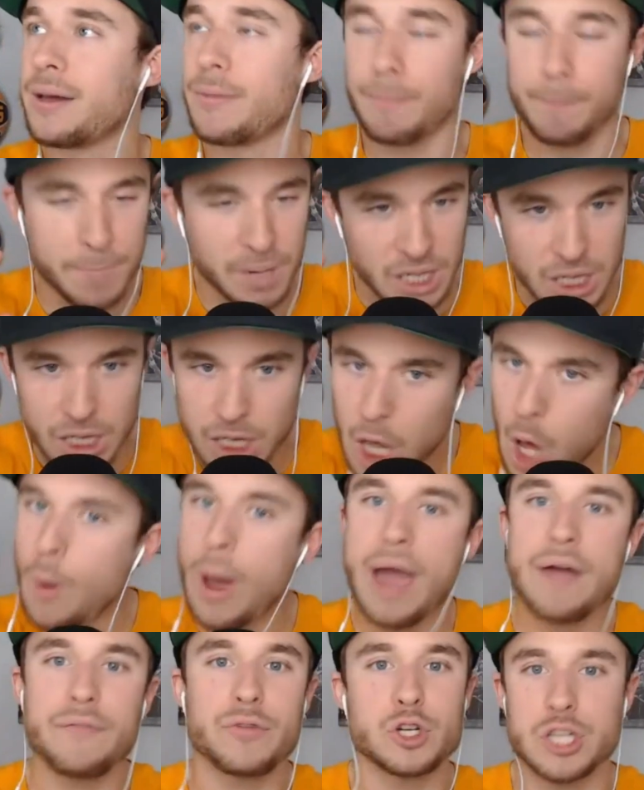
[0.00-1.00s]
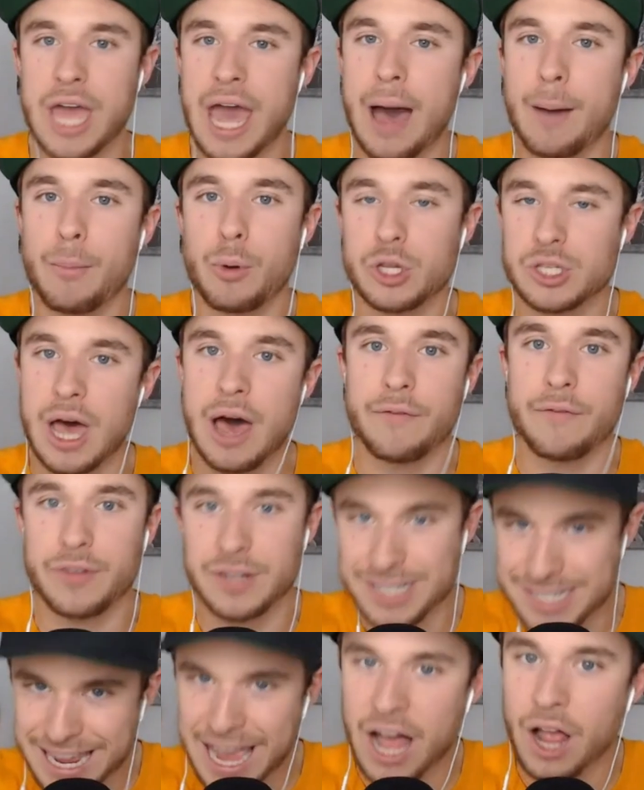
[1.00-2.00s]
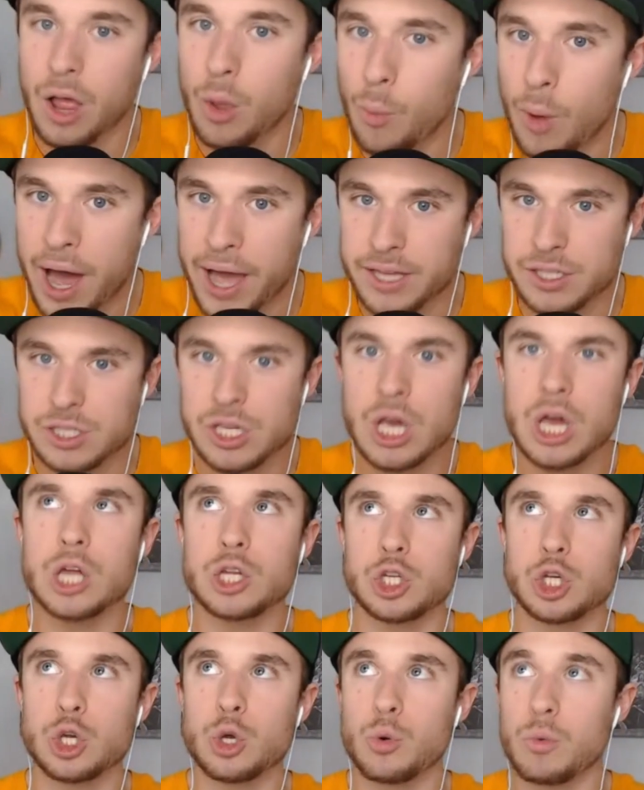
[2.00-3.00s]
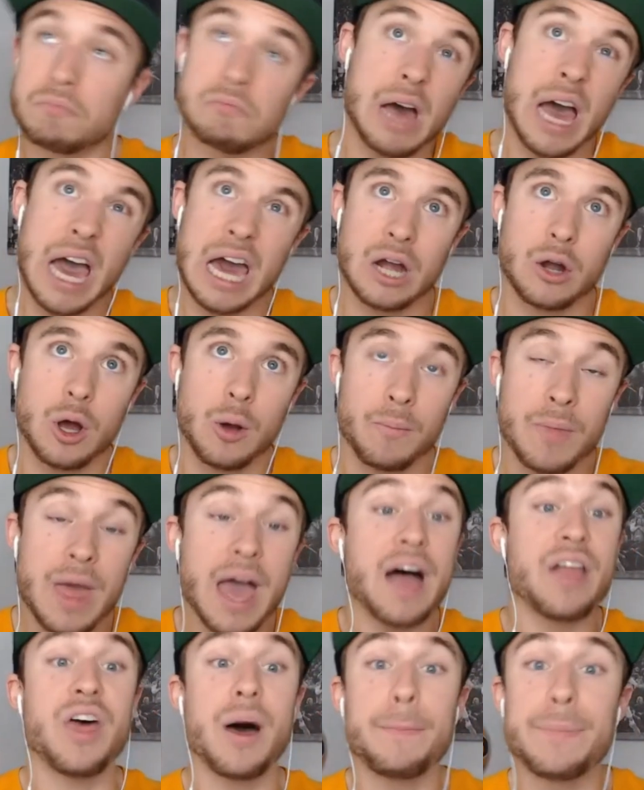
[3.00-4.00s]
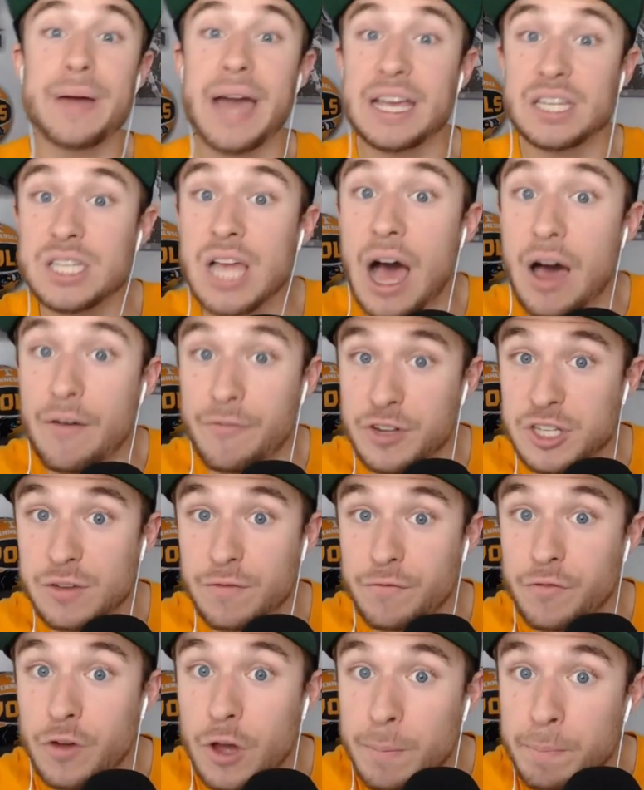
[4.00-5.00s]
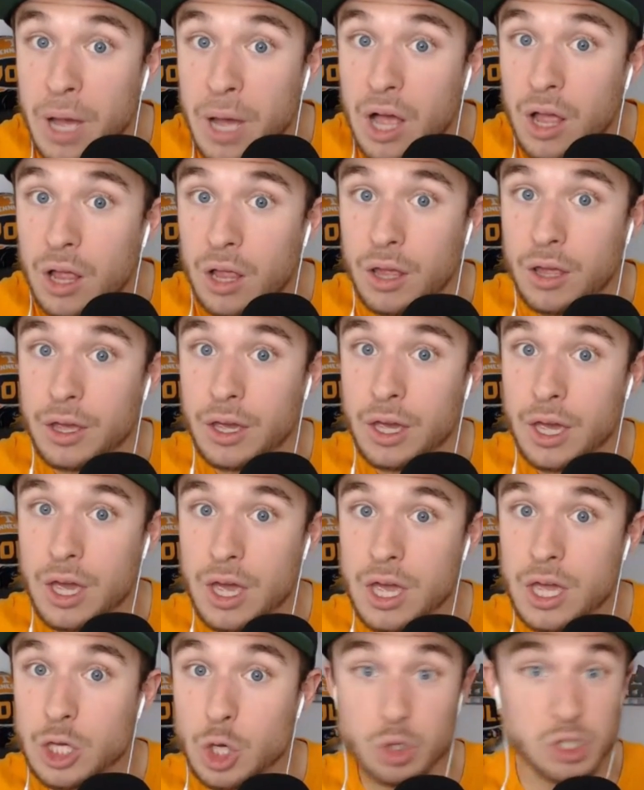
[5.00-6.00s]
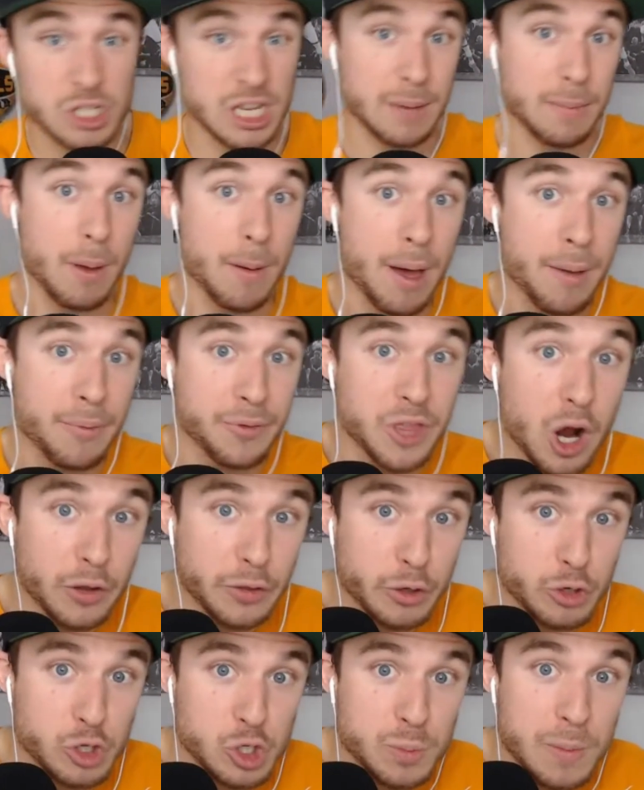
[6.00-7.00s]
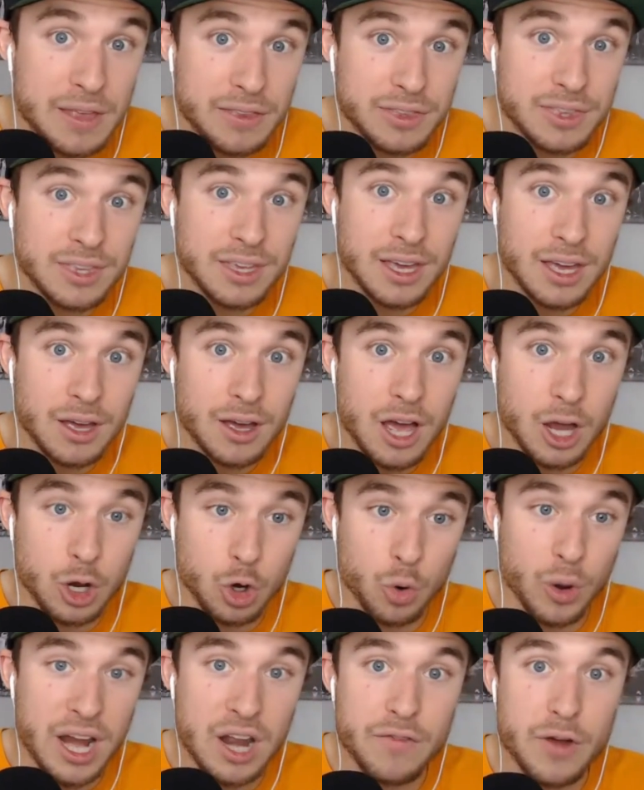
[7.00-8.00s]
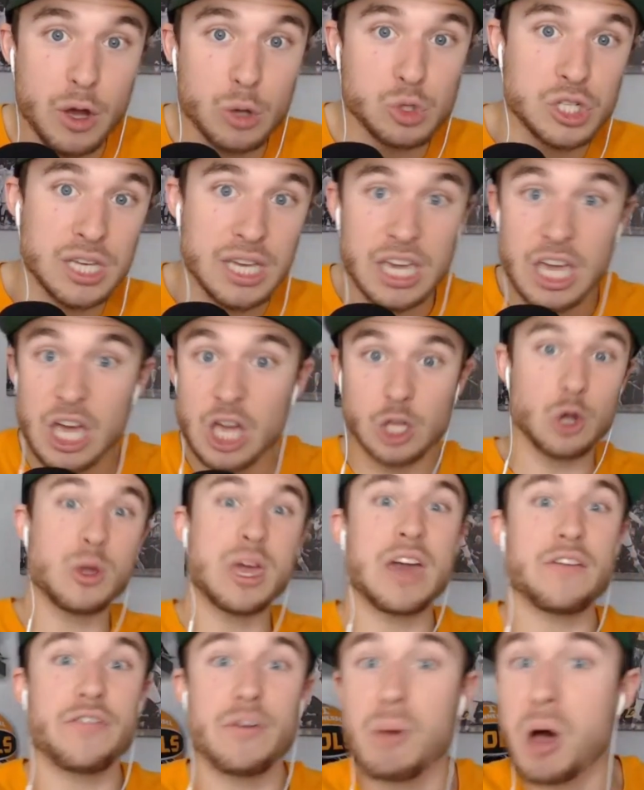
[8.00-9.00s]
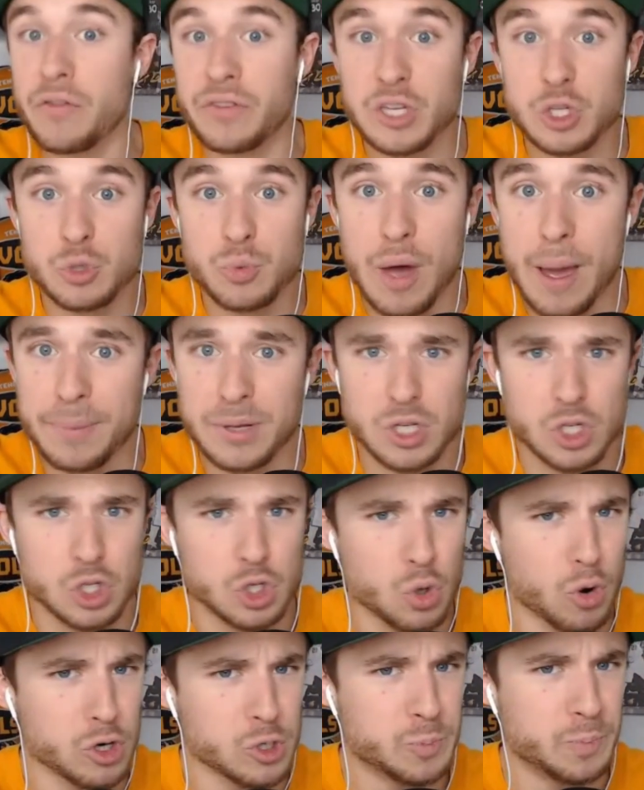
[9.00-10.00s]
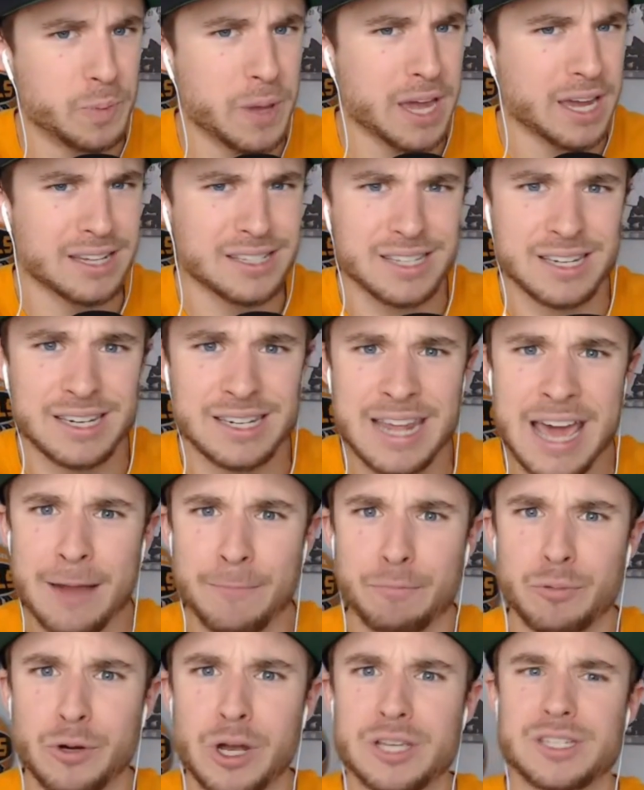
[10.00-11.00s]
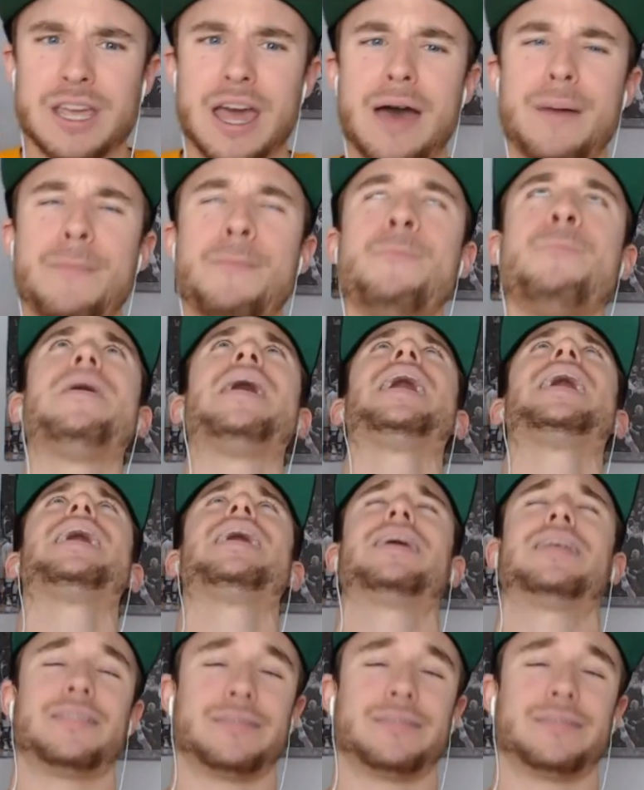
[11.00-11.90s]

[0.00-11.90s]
below-average Cowboys offense talent-wise to, I don't know, the best offense in football. You team him up with Arthur Smith, a creative OC. You give him all these weapons, George Pickens and Dak Prescott. Man!